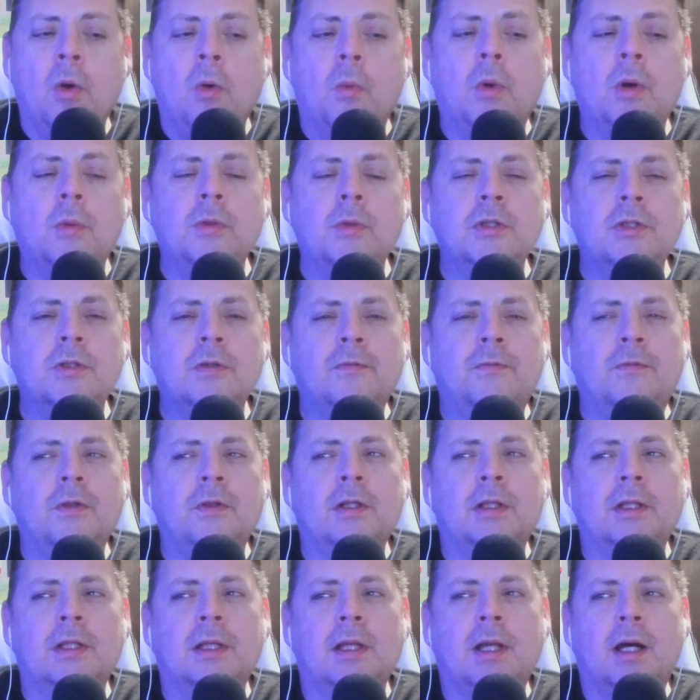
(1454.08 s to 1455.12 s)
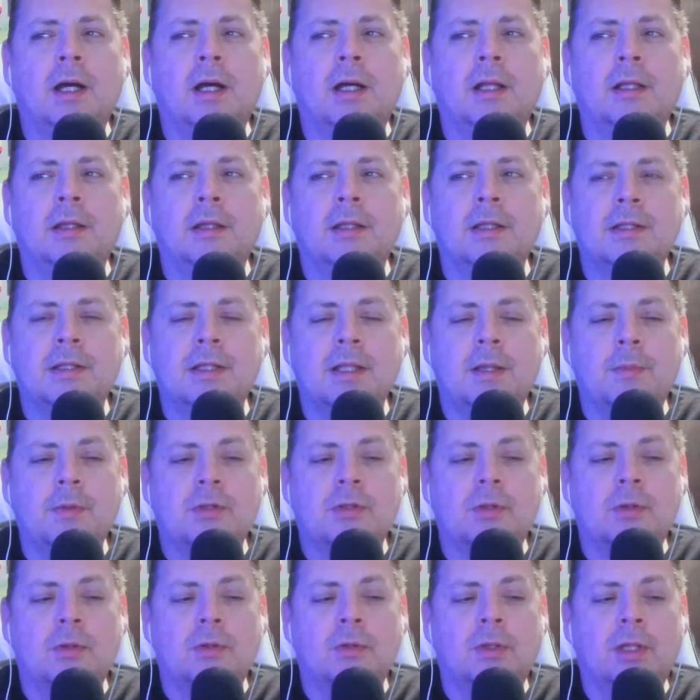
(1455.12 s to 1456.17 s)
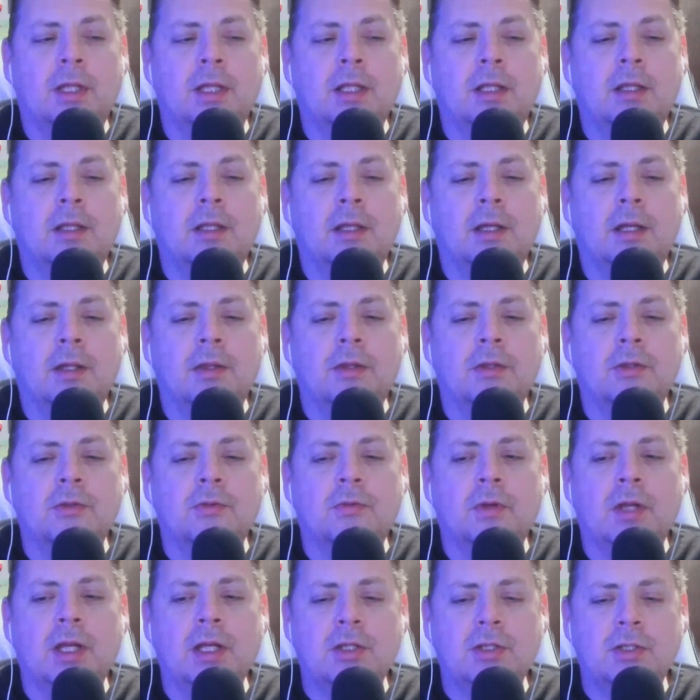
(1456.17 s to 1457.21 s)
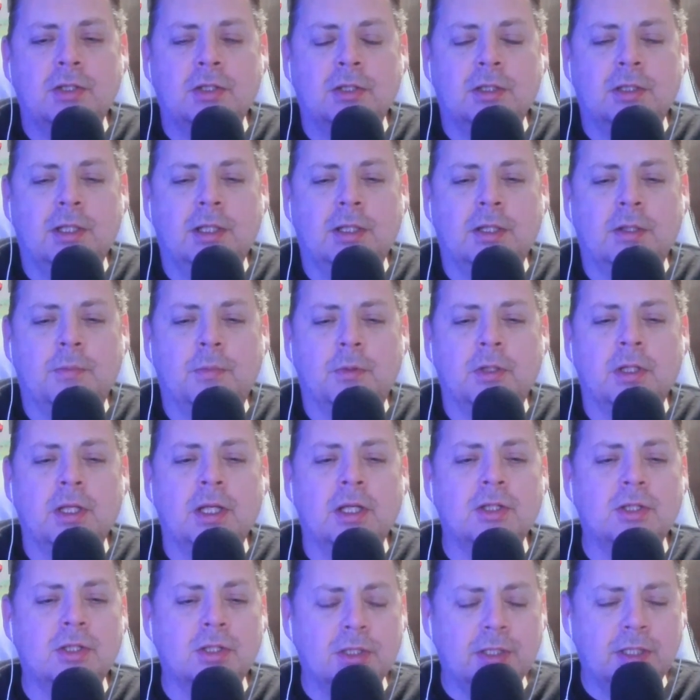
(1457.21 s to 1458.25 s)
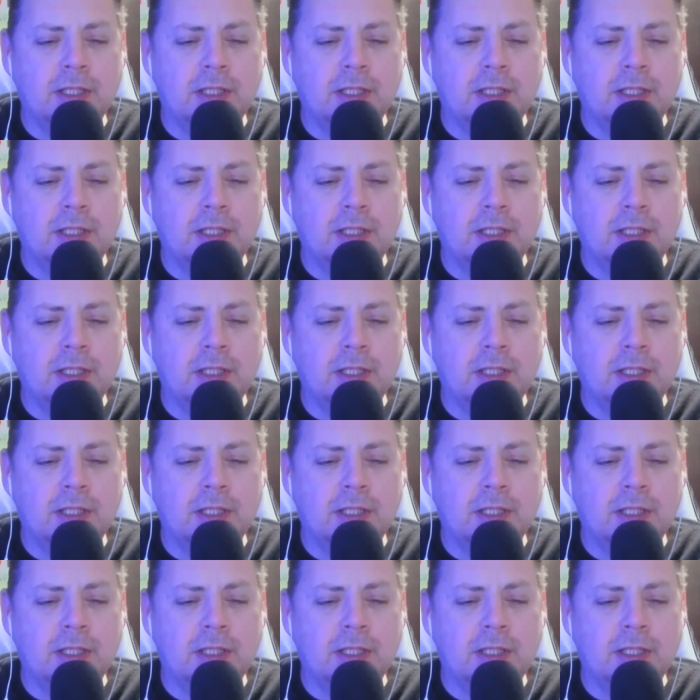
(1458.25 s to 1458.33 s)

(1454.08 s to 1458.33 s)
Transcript: What was your feeling on this episode, like uh, the direction and the production